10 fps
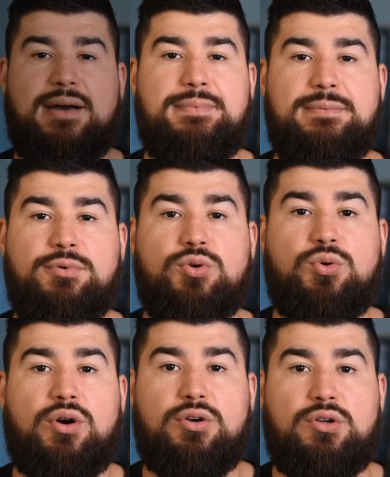people
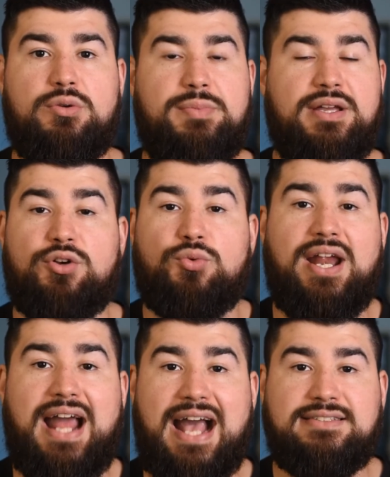who are could be a
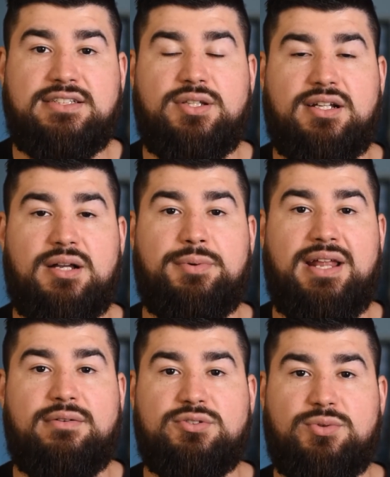great asset to the
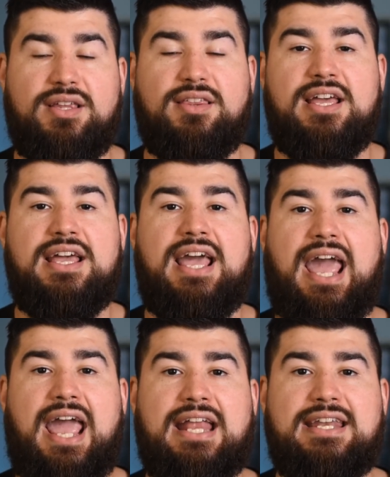company I was with,
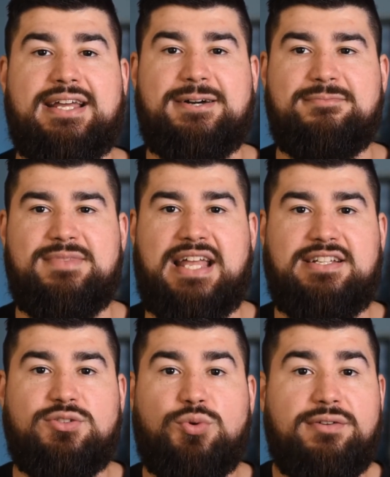and they
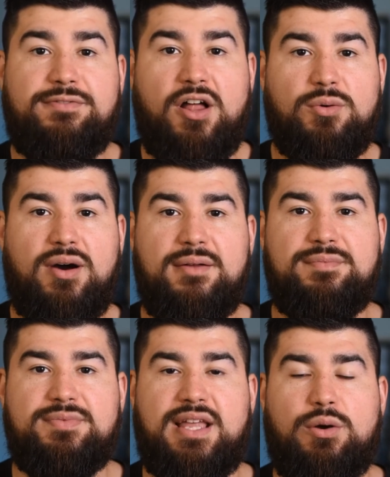just wouldn't follow
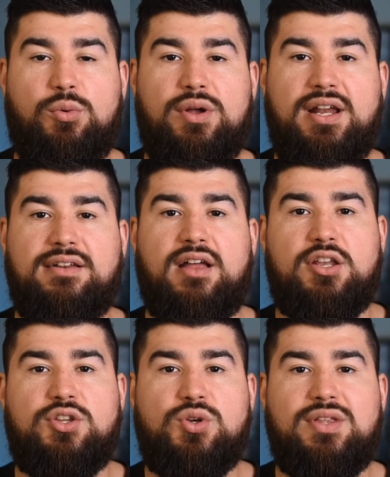up. They
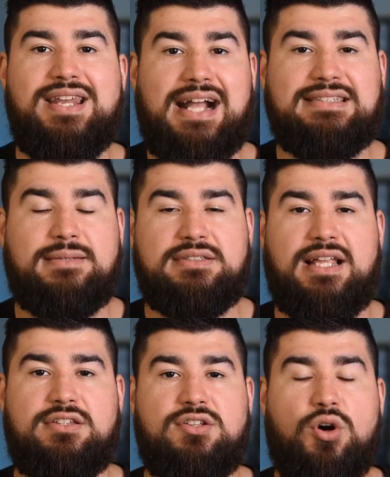wouldn't do the next steps that
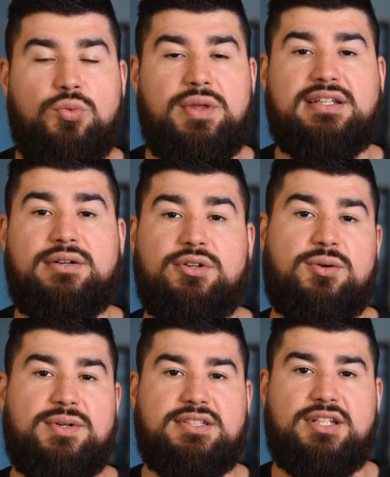they told me that they were
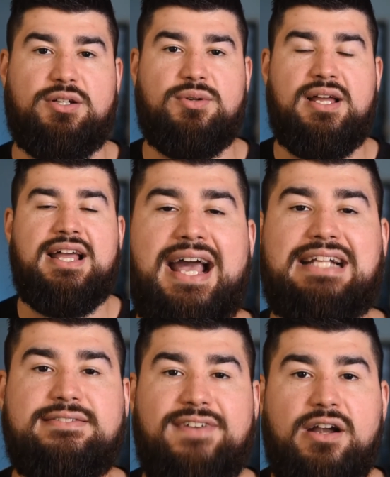going to do.
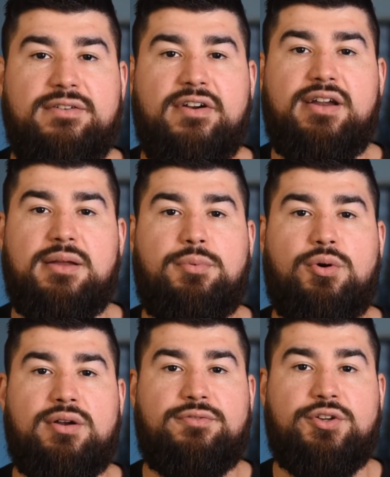It's very, very
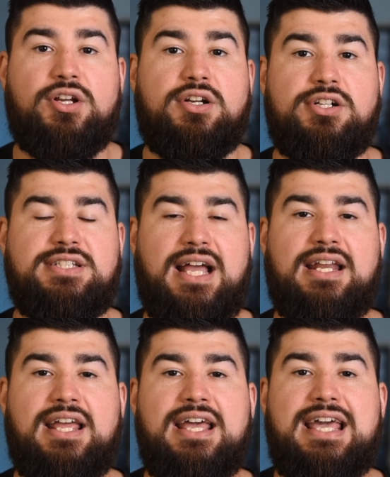important for you to
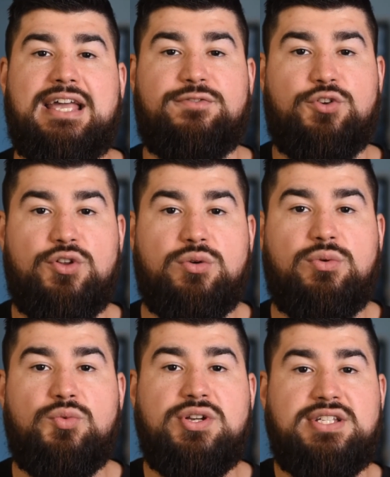understand if you're the
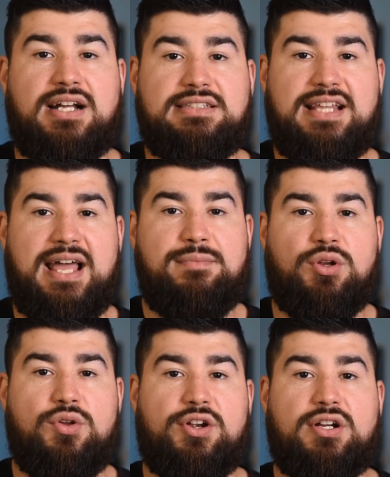one reaching out to
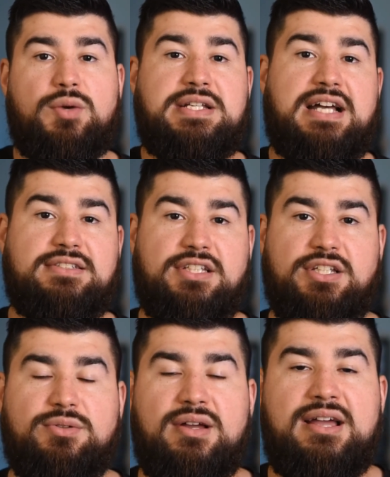them or they're going to reach out to
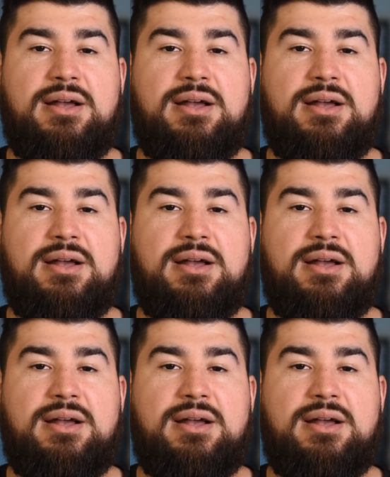you.